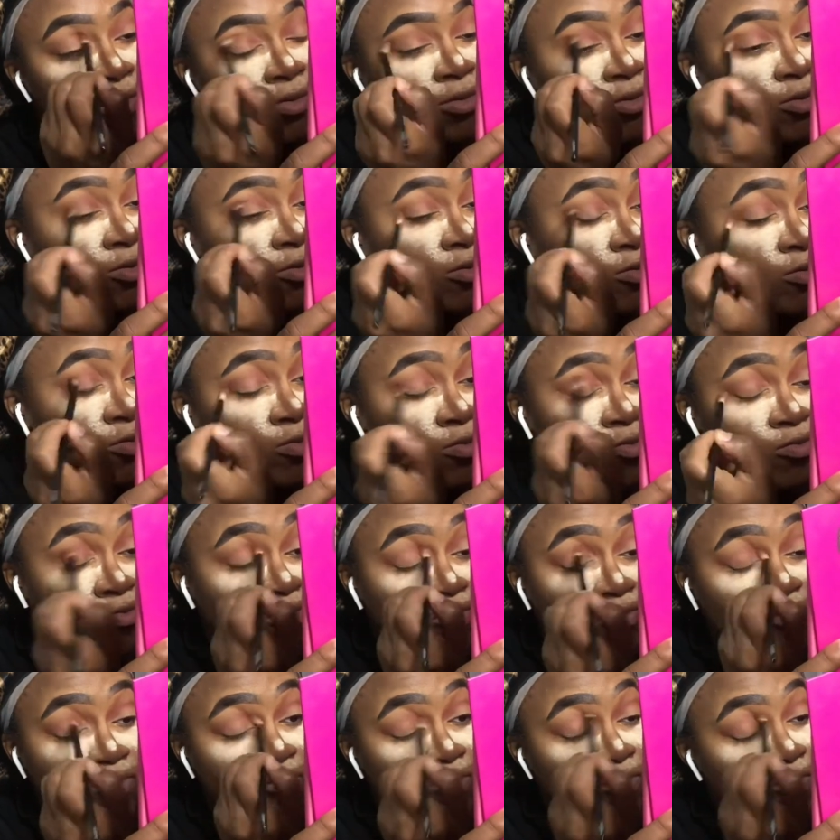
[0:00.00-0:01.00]
and kind of
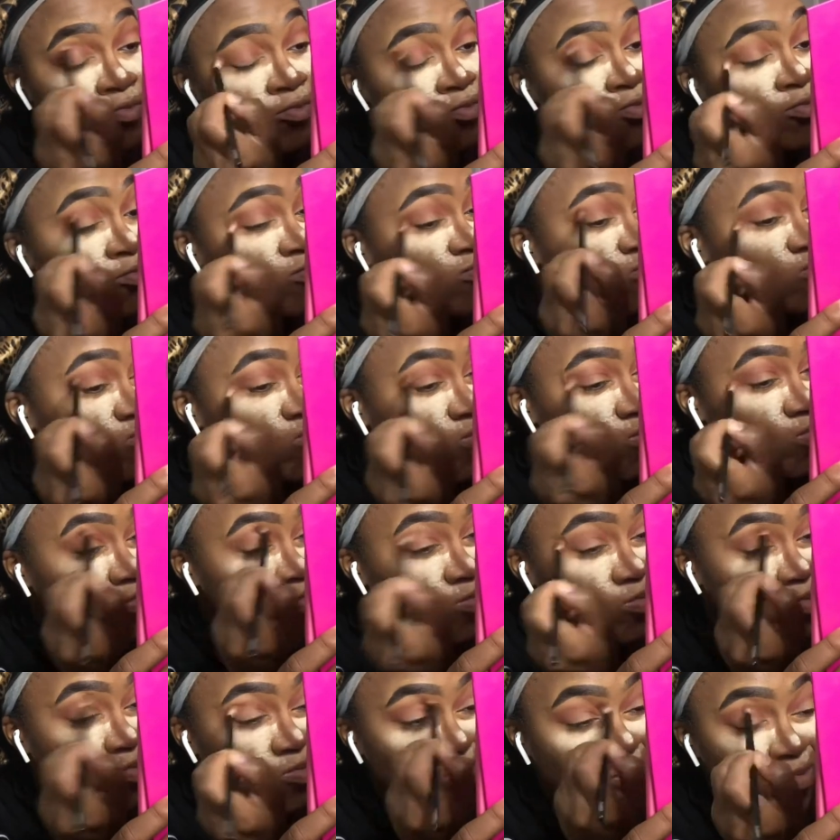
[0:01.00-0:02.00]
create that more effect
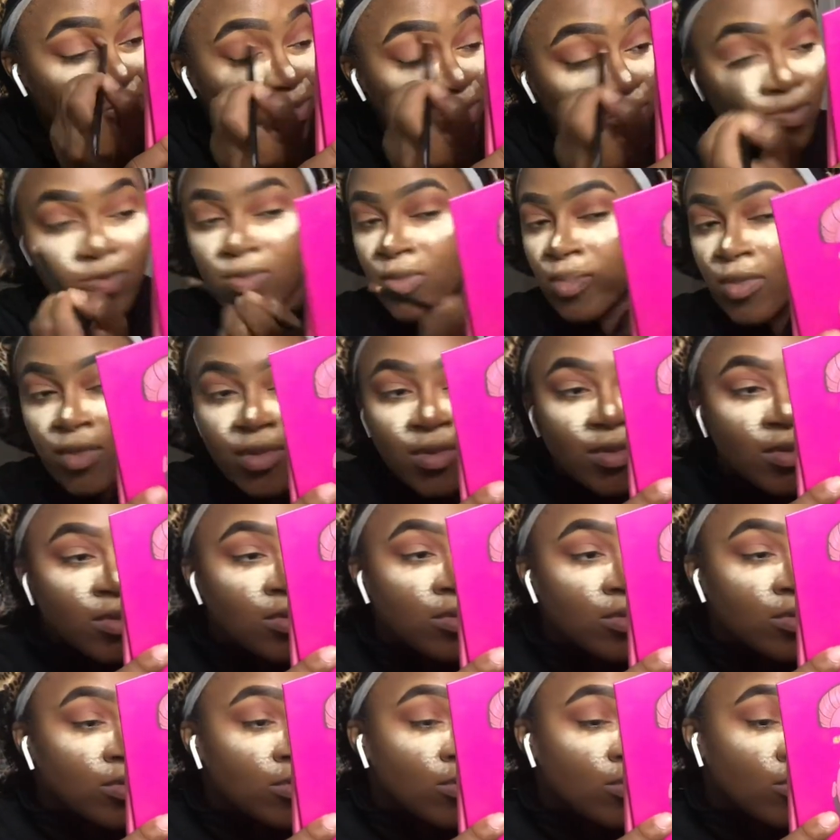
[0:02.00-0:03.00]
of you
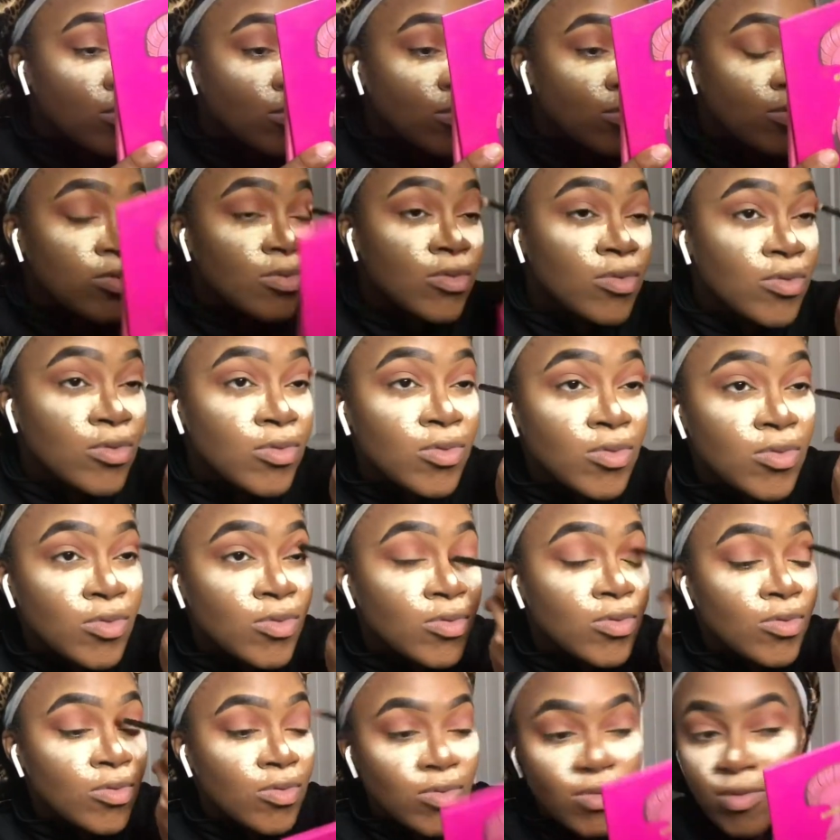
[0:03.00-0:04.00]
know more night
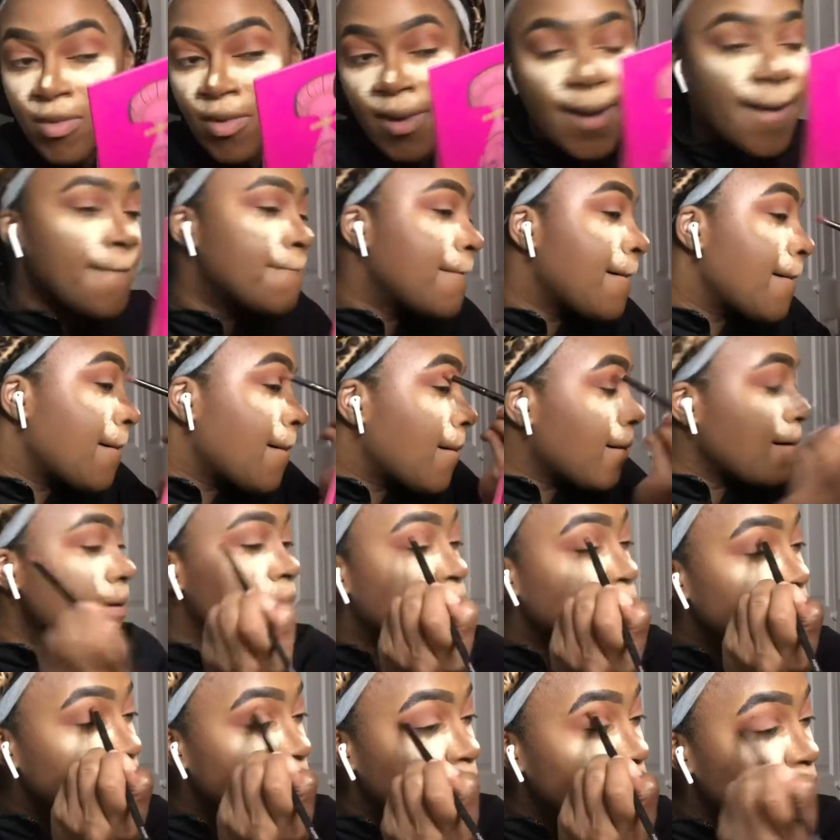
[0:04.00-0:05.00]
a
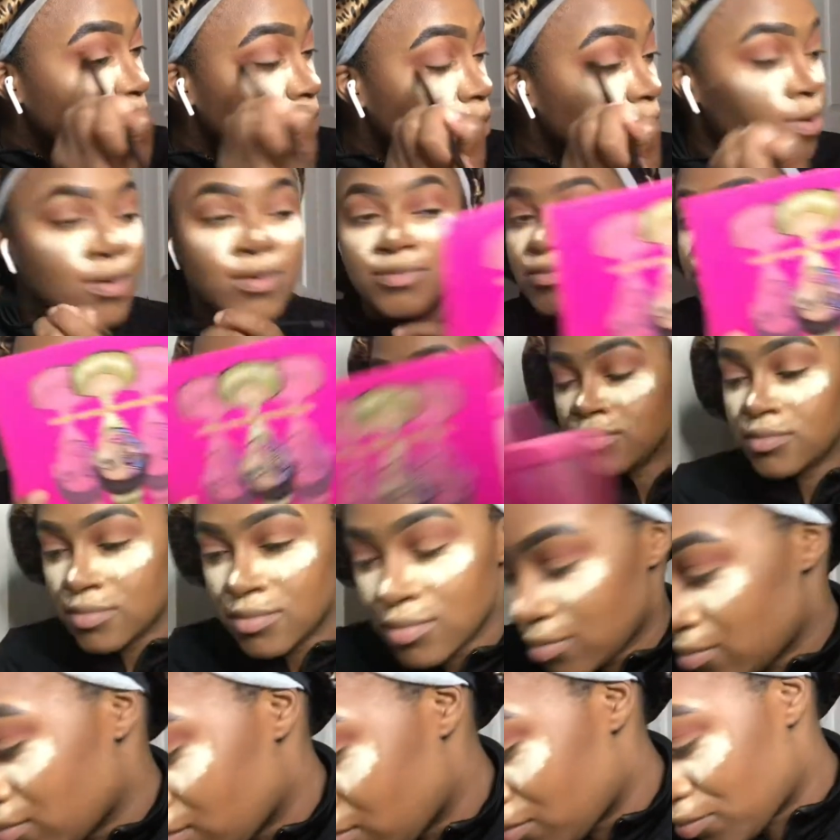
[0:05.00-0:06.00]
more
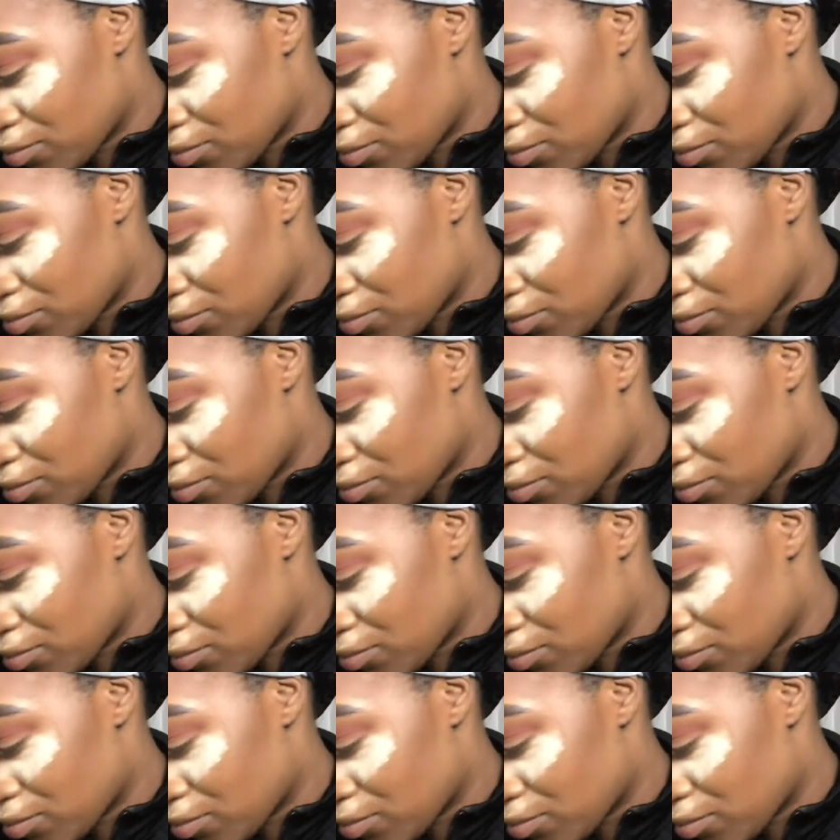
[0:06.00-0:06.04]
bolder